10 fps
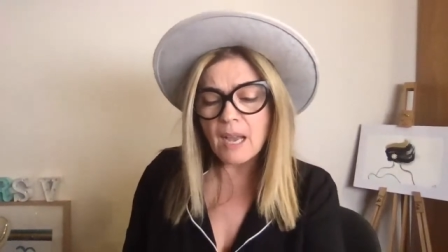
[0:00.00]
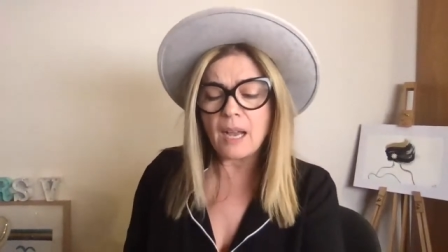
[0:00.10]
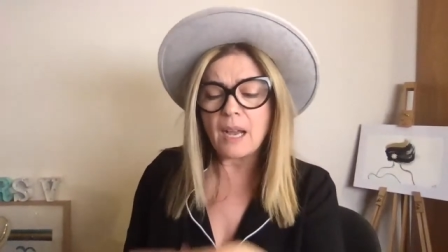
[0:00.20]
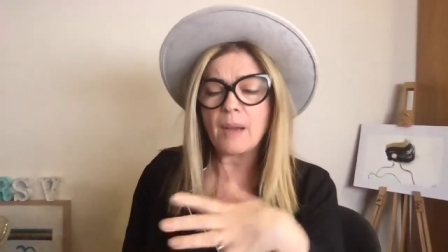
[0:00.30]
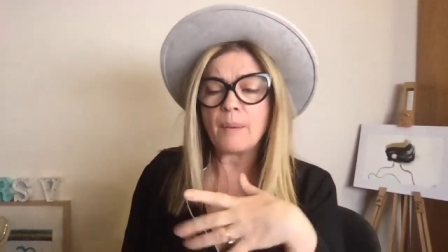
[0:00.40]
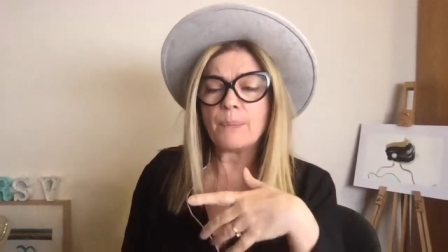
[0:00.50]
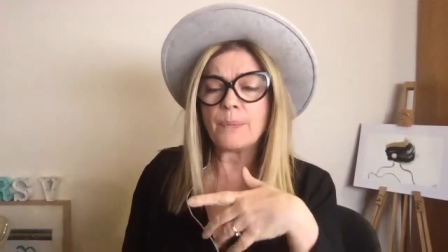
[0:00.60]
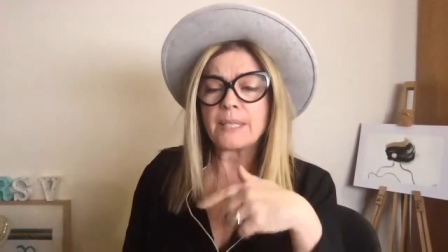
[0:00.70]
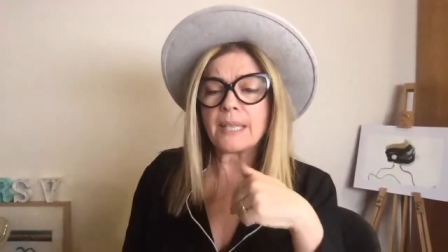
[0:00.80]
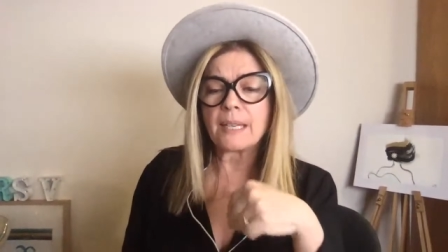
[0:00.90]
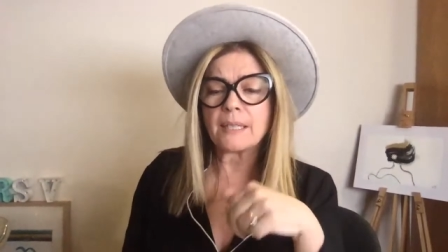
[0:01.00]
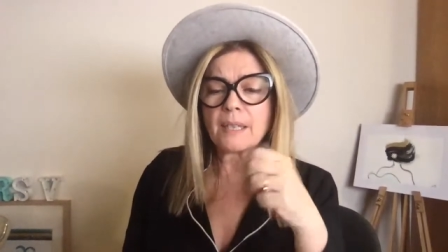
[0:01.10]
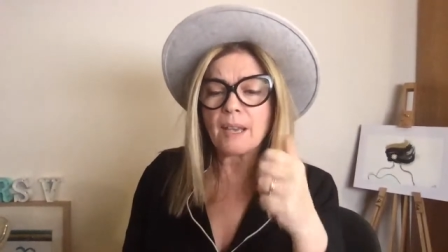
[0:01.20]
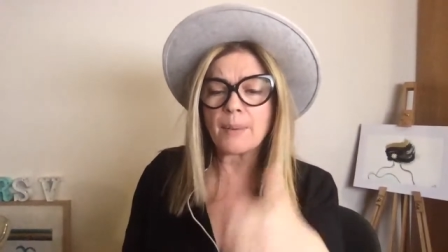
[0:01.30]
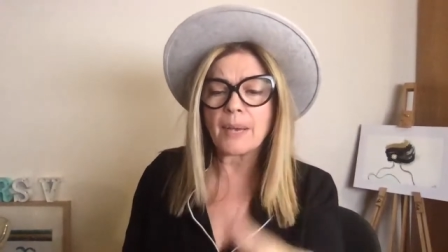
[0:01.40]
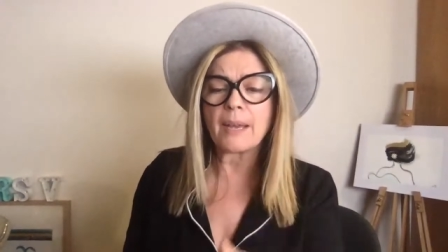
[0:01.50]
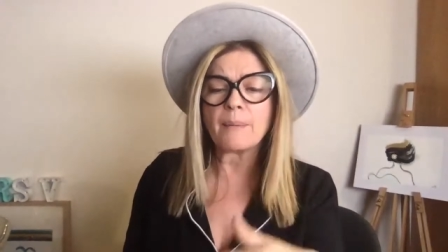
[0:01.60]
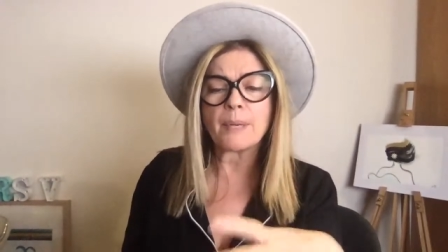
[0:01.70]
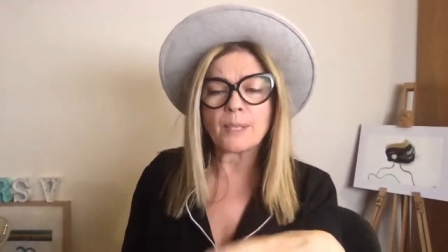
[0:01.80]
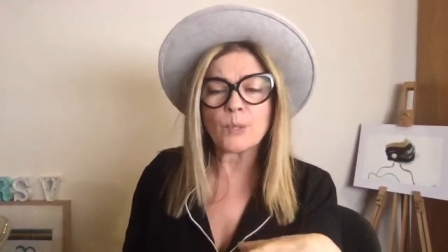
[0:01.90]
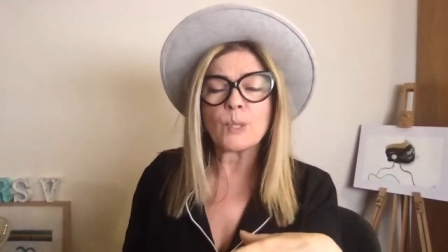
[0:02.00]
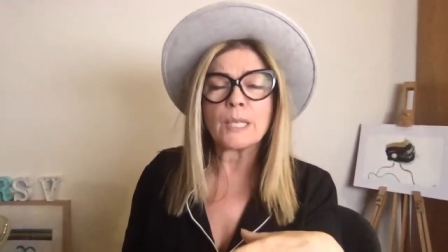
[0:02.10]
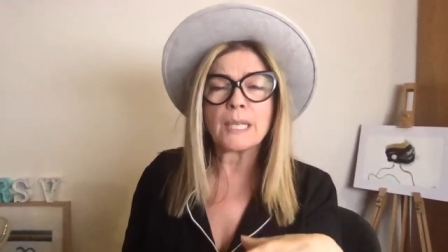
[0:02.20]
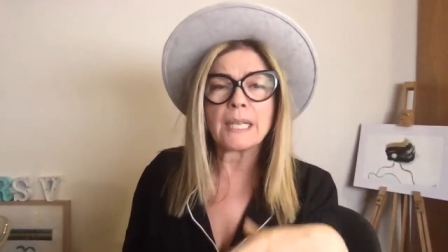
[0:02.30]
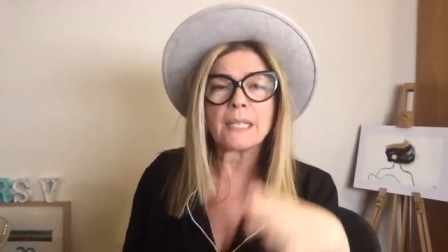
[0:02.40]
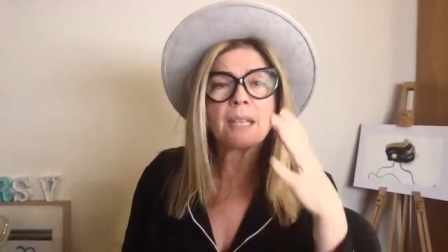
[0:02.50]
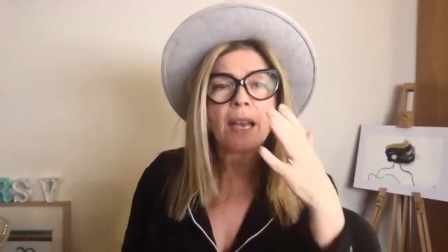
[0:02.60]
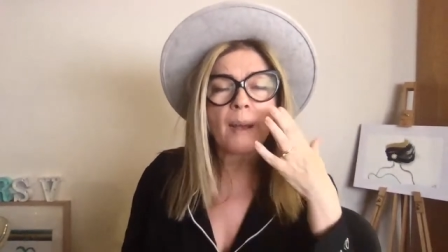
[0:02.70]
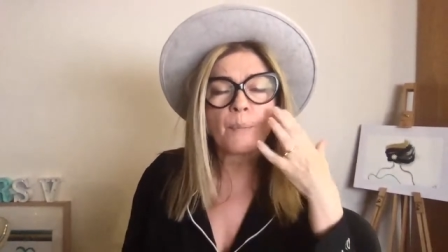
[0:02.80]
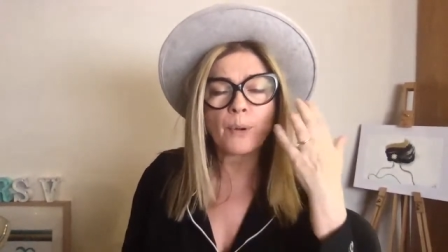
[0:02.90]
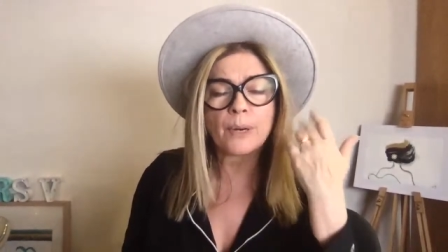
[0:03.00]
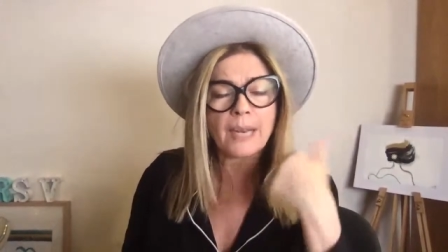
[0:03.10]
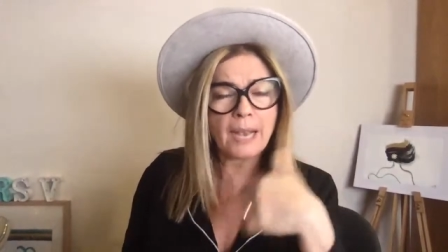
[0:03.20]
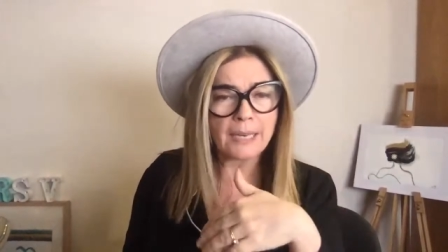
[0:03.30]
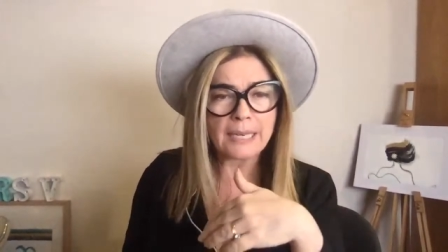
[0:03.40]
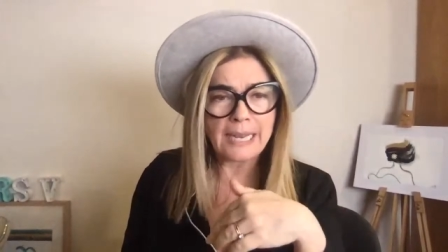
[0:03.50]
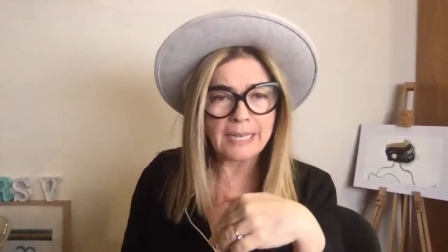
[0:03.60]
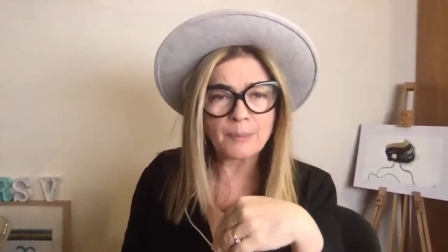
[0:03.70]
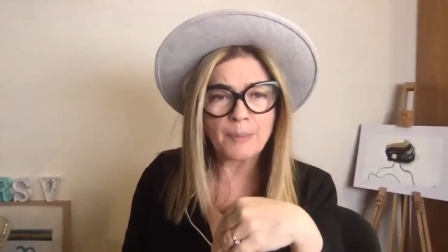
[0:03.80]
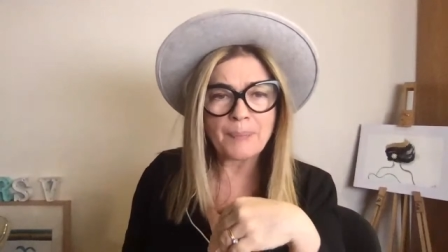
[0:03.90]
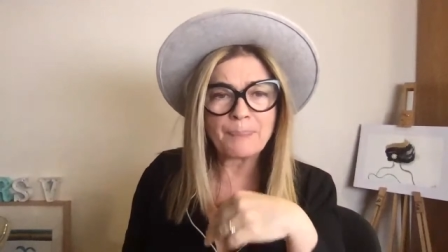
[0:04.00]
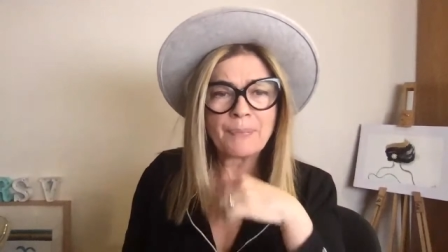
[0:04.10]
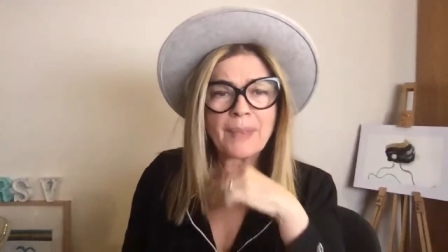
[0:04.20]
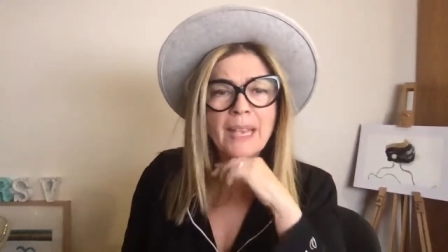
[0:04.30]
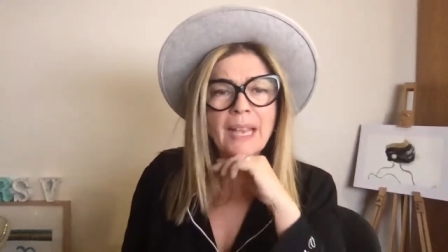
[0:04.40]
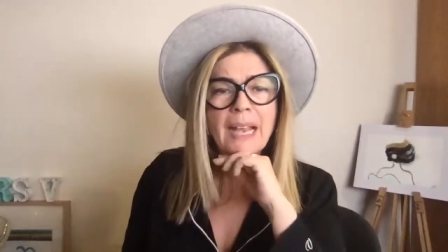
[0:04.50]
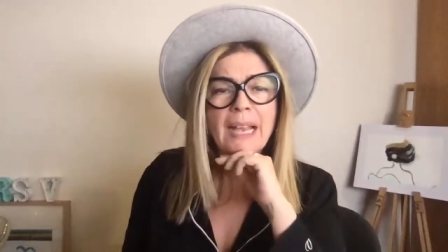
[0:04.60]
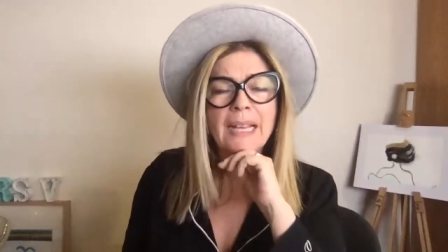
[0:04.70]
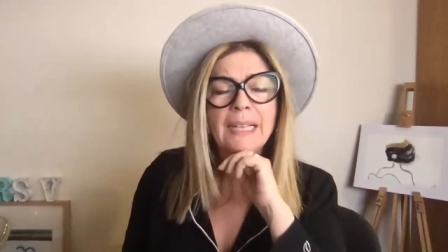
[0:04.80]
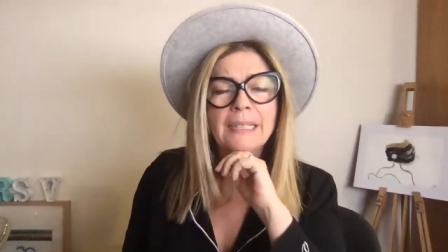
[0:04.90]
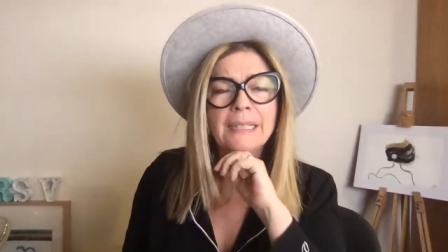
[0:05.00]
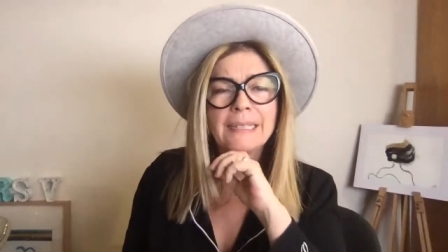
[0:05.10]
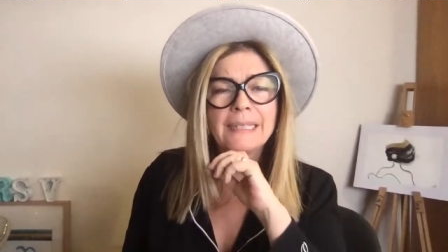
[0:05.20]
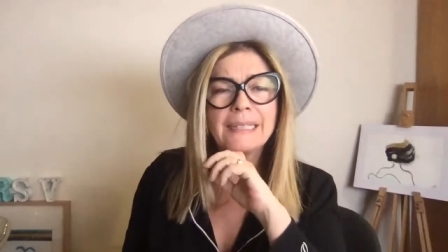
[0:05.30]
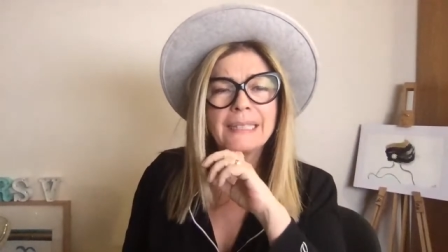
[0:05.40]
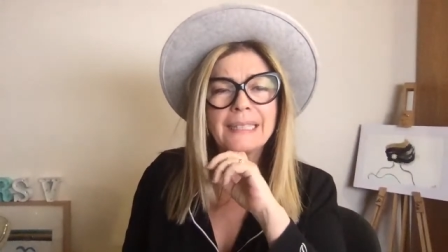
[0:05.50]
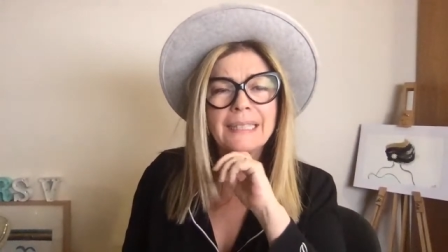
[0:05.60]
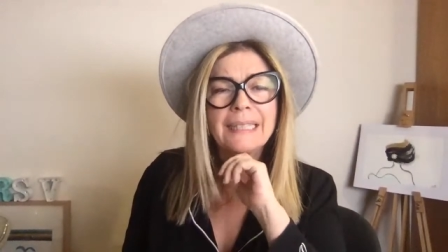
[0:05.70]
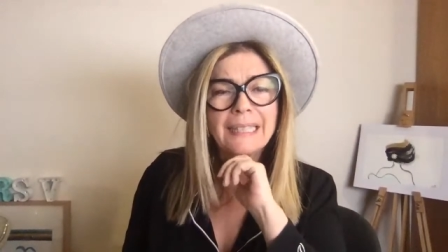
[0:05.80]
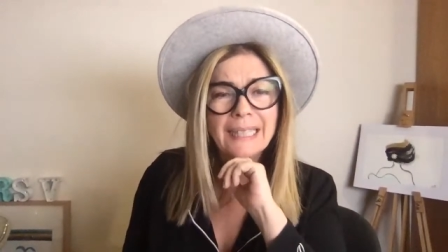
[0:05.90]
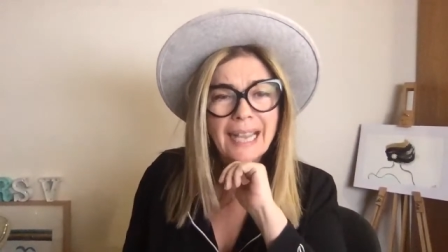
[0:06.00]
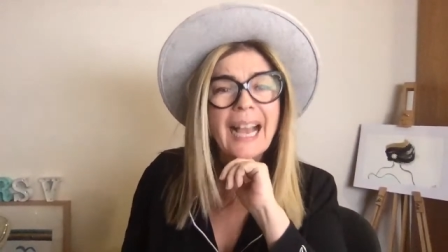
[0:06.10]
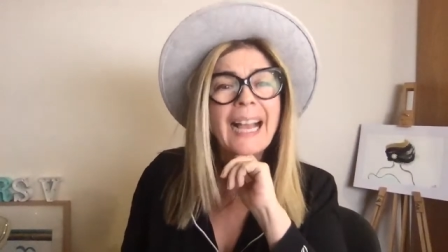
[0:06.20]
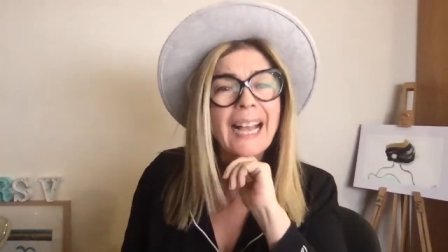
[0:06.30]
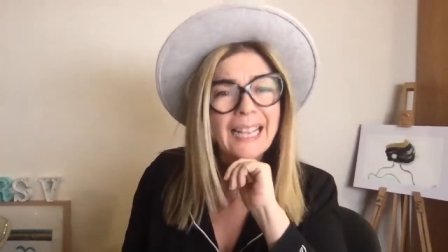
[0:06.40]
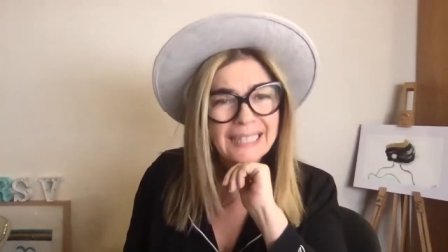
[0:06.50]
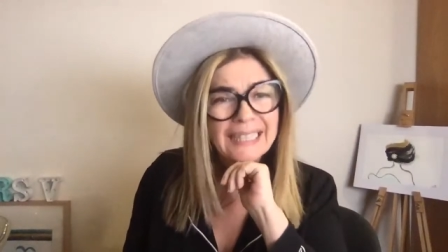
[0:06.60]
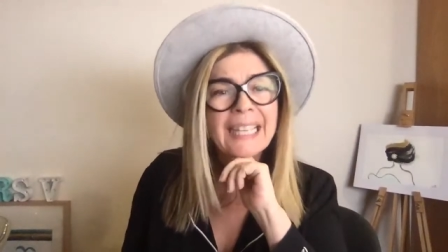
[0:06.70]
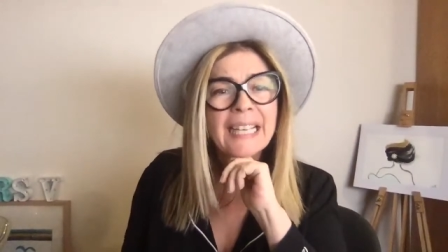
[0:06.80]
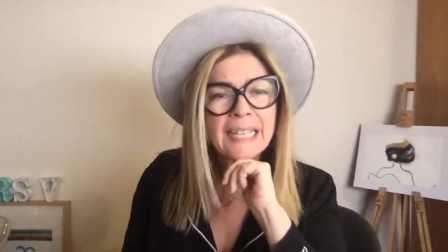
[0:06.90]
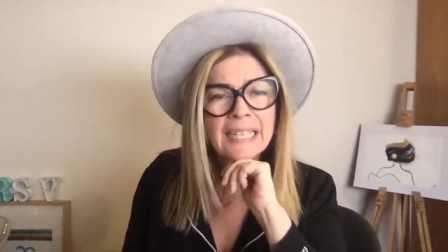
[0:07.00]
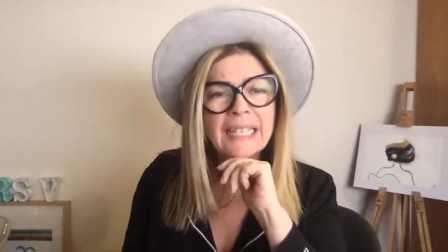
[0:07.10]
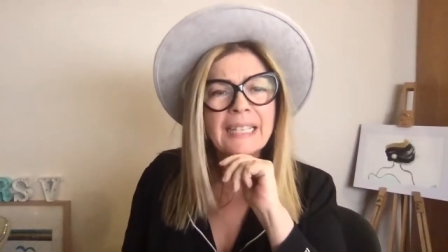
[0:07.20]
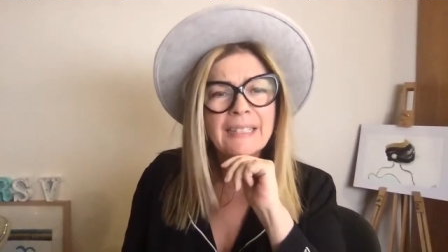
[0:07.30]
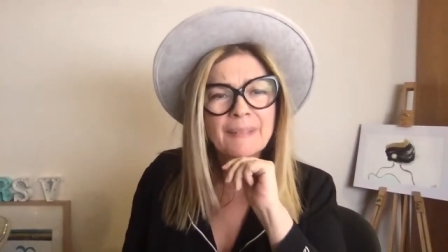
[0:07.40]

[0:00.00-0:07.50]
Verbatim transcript: the second time I had my soy latte, I broke out in eczema. Also, and you have that analogy to it. Yeah.